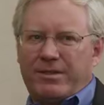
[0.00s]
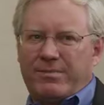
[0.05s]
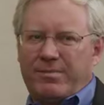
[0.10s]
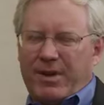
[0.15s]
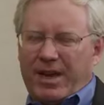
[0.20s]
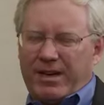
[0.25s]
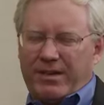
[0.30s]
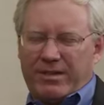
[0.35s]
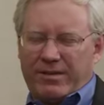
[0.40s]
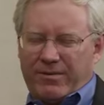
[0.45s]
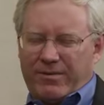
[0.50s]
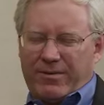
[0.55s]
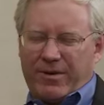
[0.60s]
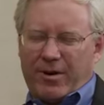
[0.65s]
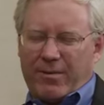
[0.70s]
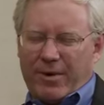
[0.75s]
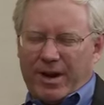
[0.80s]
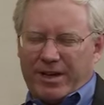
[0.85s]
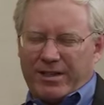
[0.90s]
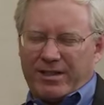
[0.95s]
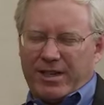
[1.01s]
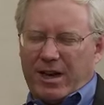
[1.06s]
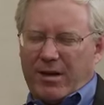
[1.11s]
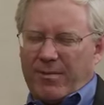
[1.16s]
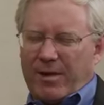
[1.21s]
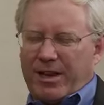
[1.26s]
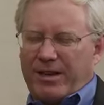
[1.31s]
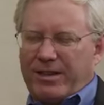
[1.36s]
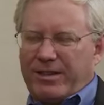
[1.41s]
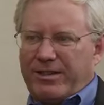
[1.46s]
spent a fair amount of
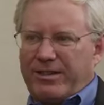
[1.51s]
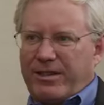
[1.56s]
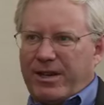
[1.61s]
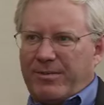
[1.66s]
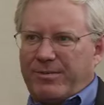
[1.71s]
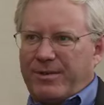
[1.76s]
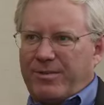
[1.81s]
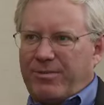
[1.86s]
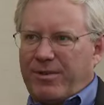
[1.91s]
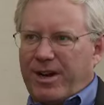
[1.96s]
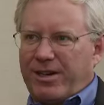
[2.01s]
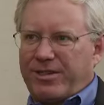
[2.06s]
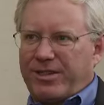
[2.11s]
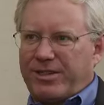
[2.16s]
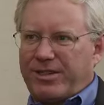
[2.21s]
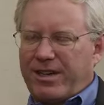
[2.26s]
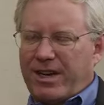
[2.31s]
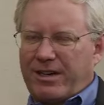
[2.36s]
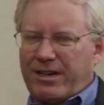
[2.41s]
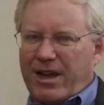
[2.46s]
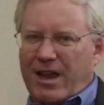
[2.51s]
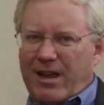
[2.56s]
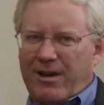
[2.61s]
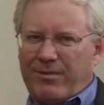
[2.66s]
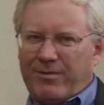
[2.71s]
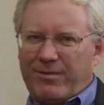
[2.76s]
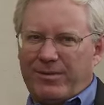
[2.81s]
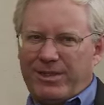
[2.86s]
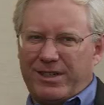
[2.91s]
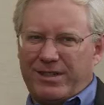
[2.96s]
time on these types of projects, tech,
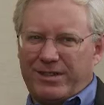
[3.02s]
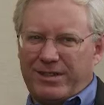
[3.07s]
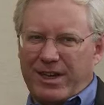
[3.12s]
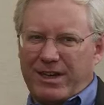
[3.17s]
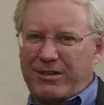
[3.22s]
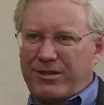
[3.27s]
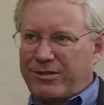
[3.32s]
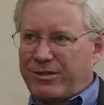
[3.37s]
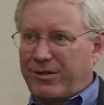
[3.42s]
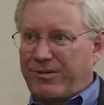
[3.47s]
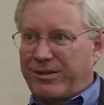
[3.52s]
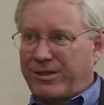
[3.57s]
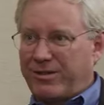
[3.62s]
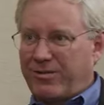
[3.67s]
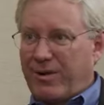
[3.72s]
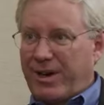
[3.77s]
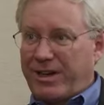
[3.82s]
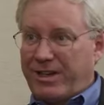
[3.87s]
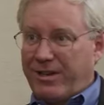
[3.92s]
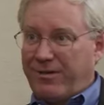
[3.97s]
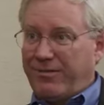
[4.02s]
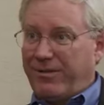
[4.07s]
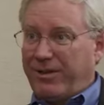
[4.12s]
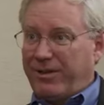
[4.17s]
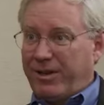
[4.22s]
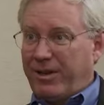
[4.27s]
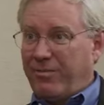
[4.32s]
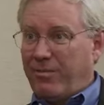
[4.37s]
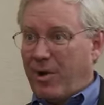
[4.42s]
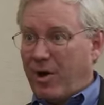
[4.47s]
I've seen TechnoServe is quite
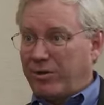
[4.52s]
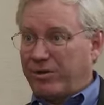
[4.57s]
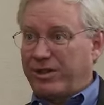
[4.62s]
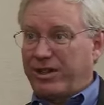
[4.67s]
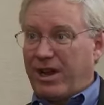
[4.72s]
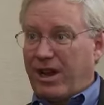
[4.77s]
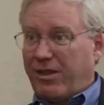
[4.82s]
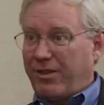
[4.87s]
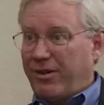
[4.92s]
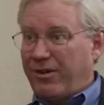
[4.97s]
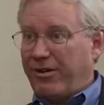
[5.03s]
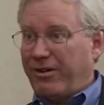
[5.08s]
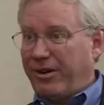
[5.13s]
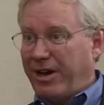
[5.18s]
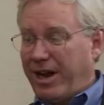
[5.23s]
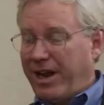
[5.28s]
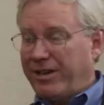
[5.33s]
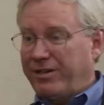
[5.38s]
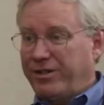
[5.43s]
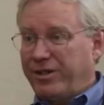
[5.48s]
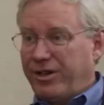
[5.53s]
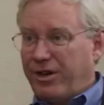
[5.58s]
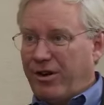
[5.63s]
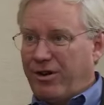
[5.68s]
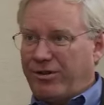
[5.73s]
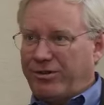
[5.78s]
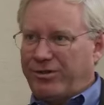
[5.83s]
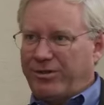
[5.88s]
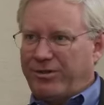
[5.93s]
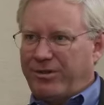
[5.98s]
different than most other
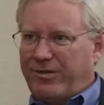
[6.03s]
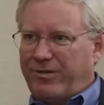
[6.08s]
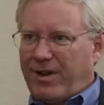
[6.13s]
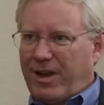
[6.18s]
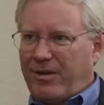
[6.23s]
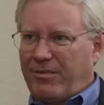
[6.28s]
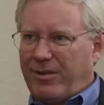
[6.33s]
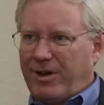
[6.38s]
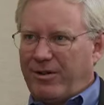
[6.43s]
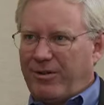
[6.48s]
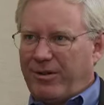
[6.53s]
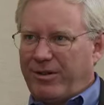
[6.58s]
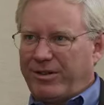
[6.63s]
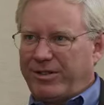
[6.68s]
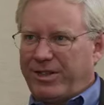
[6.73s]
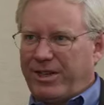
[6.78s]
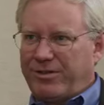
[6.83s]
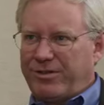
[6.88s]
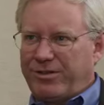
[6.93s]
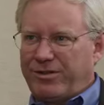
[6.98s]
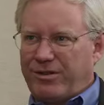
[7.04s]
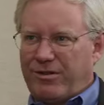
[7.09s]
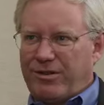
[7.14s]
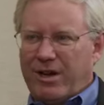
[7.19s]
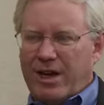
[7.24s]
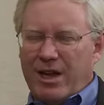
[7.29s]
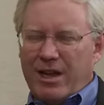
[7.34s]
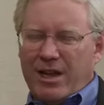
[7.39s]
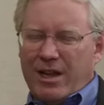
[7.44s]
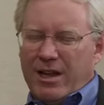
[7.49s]
NGOs or development organizations. So,
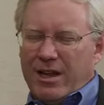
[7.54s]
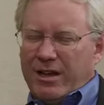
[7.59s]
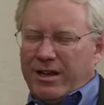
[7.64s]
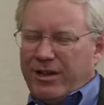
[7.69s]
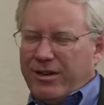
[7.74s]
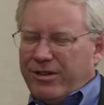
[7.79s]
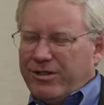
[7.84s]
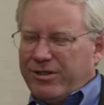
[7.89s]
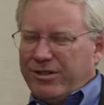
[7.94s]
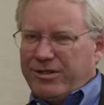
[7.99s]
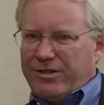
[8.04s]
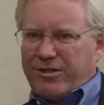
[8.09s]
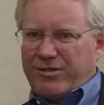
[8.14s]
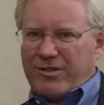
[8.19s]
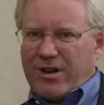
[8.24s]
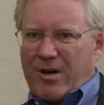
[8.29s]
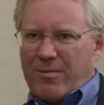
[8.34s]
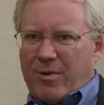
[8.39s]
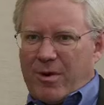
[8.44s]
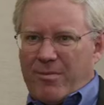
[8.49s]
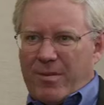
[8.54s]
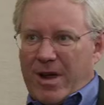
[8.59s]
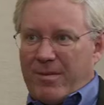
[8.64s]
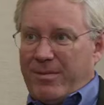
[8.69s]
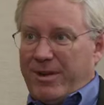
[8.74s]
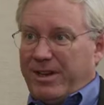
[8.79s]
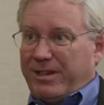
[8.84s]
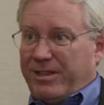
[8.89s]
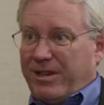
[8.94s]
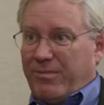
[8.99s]
can you just describe what
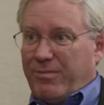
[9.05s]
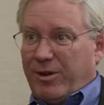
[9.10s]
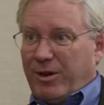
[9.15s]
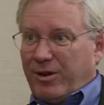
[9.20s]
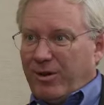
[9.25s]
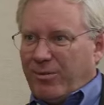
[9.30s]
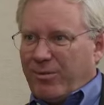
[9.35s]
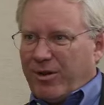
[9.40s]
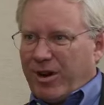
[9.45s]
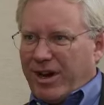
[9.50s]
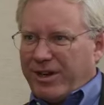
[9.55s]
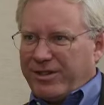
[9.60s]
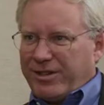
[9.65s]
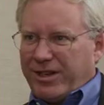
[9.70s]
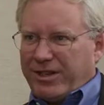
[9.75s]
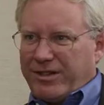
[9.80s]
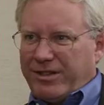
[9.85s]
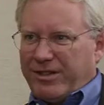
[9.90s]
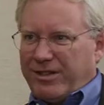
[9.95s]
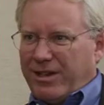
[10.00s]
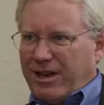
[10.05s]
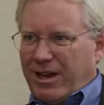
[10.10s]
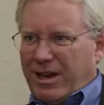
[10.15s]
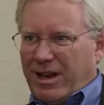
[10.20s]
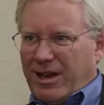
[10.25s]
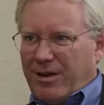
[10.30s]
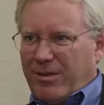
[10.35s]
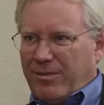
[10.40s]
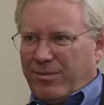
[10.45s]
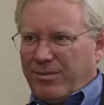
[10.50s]
might be a typical project?
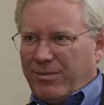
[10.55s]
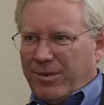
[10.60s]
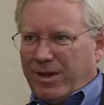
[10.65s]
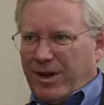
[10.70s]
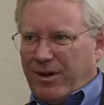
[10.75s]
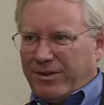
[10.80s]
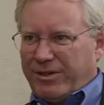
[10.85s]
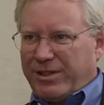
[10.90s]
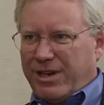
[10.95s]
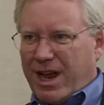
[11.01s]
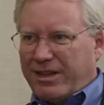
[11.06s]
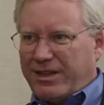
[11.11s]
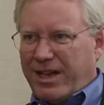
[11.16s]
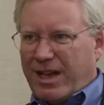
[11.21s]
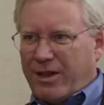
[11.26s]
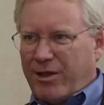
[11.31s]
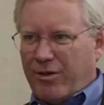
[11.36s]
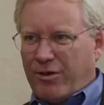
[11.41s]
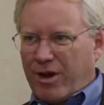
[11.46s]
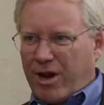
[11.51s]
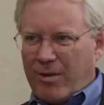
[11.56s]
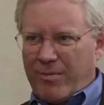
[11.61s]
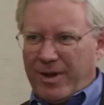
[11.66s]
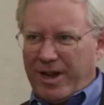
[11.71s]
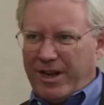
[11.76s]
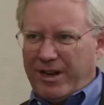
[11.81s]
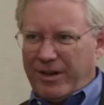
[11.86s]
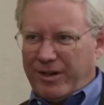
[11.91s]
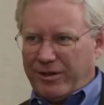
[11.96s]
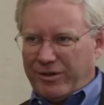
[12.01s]
Um, you know, it's not that you come
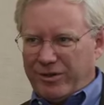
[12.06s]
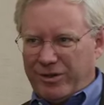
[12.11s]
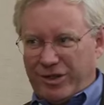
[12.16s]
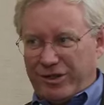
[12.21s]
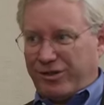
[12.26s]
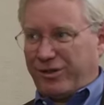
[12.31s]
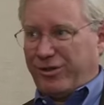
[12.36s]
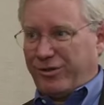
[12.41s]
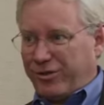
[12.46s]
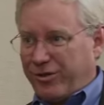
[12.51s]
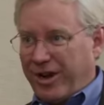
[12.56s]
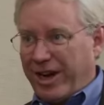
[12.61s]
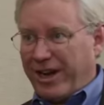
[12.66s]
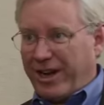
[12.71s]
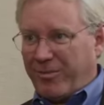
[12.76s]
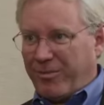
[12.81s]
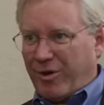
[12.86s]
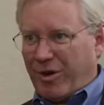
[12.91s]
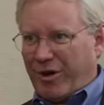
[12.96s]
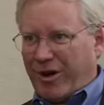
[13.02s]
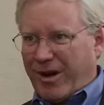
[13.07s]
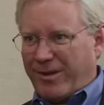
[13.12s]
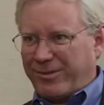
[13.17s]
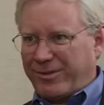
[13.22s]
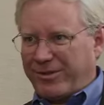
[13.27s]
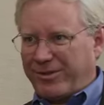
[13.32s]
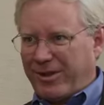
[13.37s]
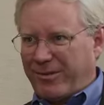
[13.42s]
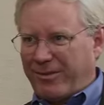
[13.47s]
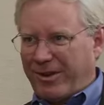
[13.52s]
in and just do training
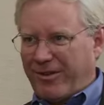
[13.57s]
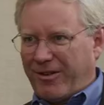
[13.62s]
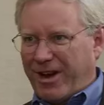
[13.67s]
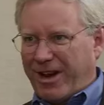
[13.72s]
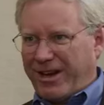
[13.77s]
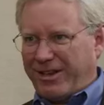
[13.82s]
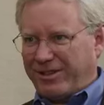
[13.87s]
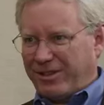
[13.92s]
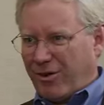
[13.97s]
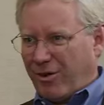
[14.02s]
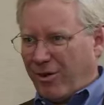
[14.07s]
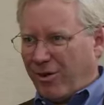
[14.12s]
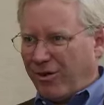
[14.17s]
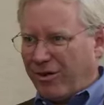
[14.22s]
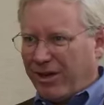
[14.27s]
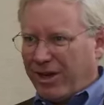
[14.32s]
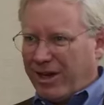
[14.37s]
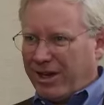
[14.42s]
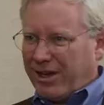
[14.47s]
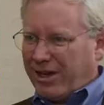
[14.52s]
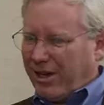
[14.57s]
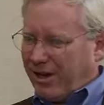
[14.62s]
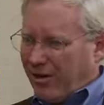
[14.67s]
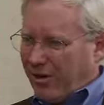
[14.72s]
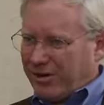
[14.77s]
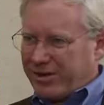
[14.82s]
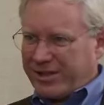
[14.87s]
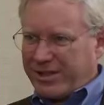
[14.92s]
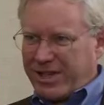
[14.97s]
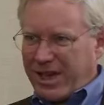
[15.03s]
programs or something, right? It's a whole a
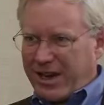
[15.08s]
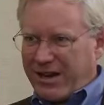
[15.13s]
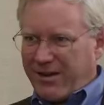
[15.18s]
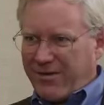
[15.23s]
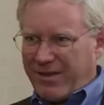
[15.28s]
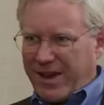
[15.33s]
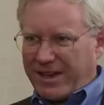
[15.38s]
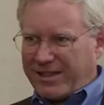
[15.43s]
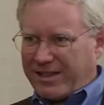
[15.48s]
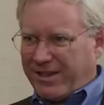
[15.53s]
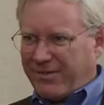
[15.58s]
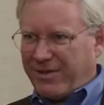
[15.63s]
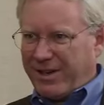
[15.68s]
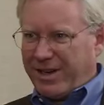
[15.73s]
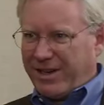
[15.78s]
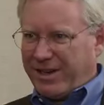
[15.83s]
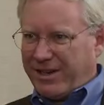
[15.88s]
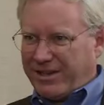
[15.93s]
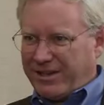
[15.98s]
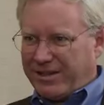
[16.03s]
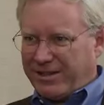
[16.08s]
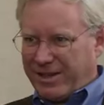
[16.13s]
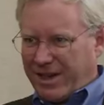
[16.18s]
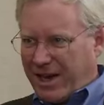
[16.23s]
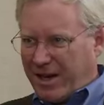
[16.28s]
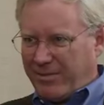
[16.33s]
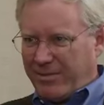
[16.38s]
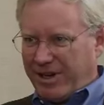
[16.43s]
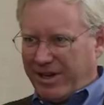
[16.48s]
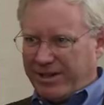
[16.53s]
whole set of activities
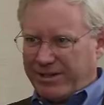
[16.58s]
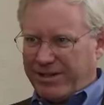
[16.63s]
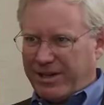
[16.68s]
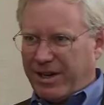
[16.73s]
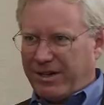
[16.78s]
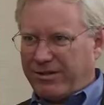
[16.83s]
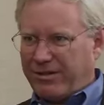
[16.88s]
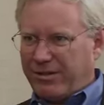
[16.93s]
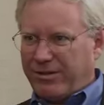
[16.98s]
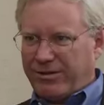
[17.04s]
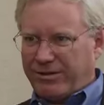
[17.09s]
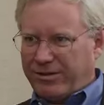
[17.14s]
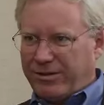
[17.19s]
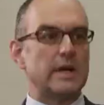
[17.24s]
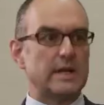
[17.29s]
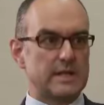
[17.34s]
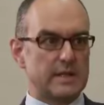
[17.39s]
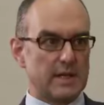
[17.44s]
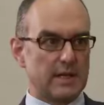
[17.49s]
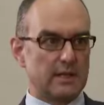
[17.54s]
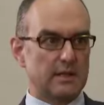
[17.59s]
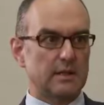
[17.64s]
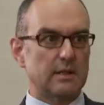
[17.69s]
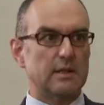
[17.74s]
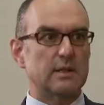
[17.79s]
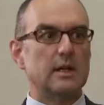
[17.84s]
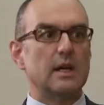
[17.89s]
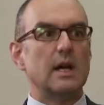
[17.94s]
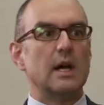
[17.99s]
aimed at a sector. Exactly.